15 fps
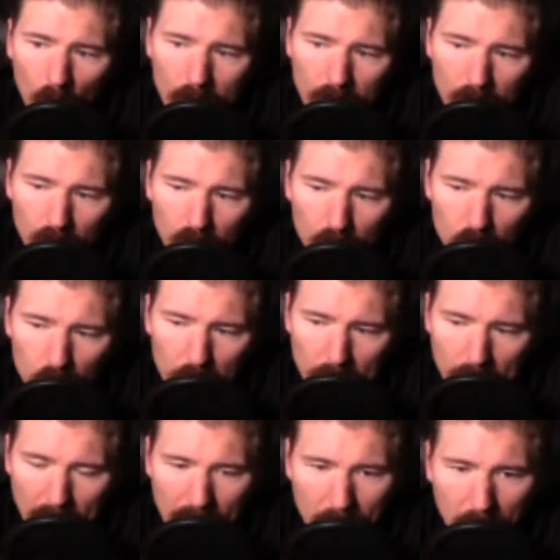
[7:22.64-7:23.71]
ruin
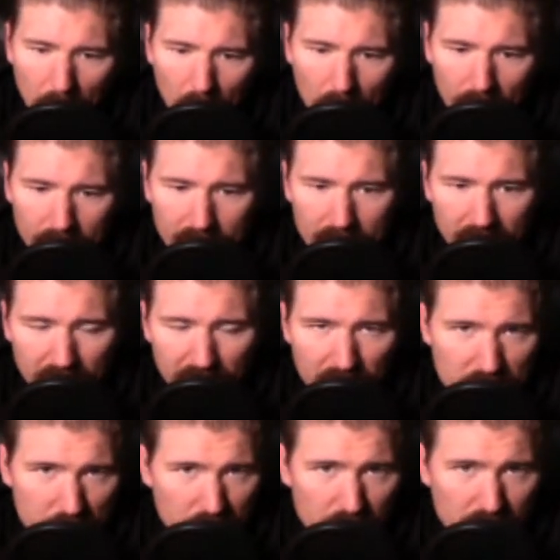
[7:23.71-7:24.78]
metabolic
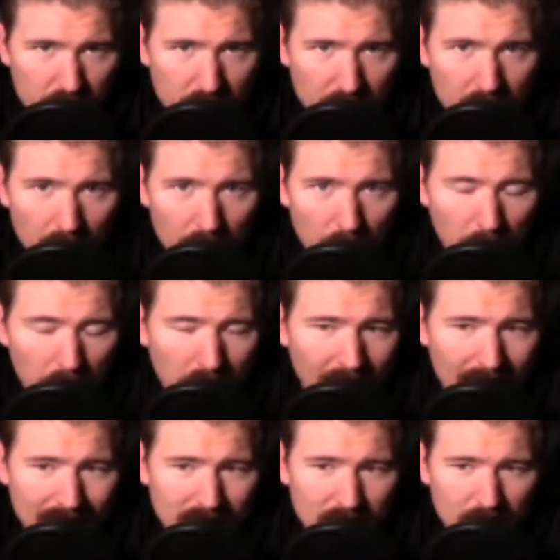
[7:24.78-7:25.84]
efficiency in the
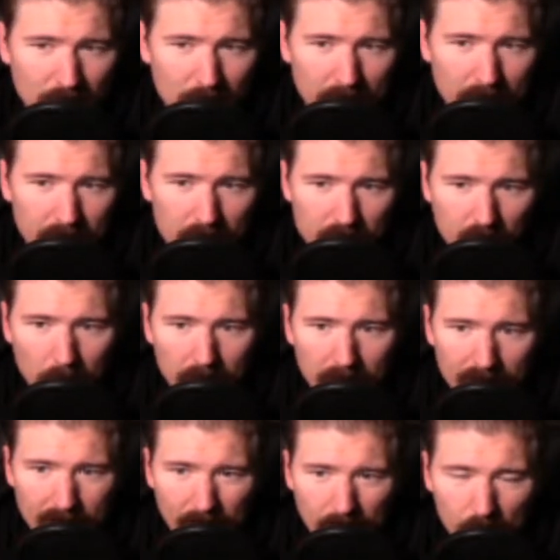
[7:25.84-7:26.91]
process of making somebody
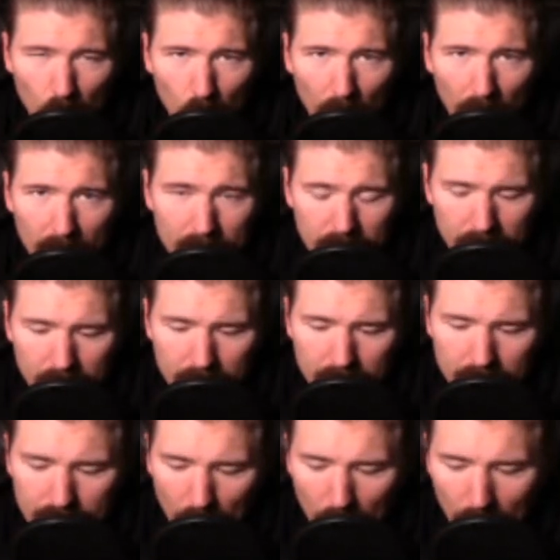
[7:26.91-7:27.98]
gain weight.
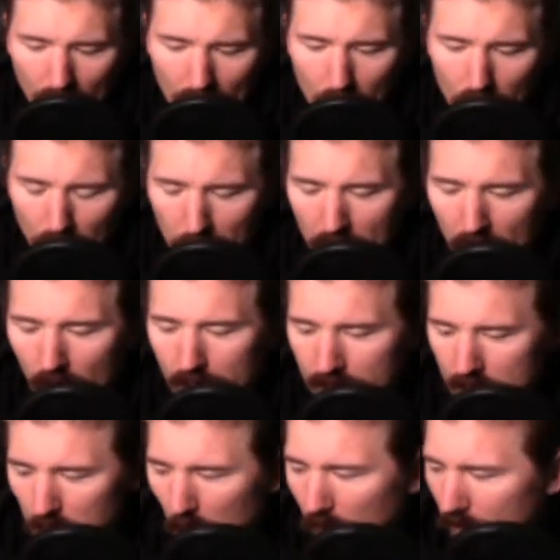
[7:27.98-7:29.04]
Now, hang with me on
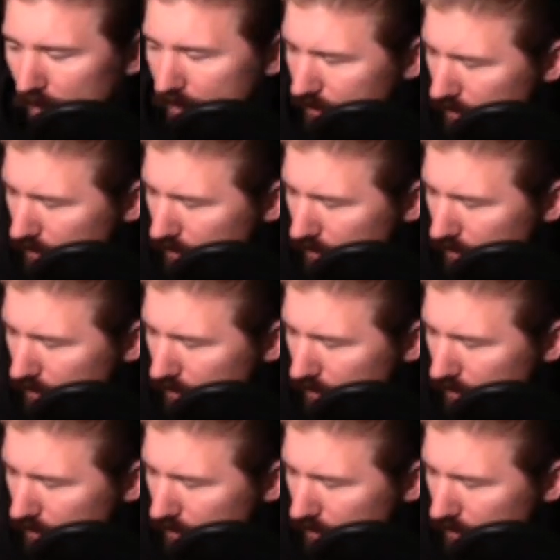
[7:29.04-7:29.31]
this one,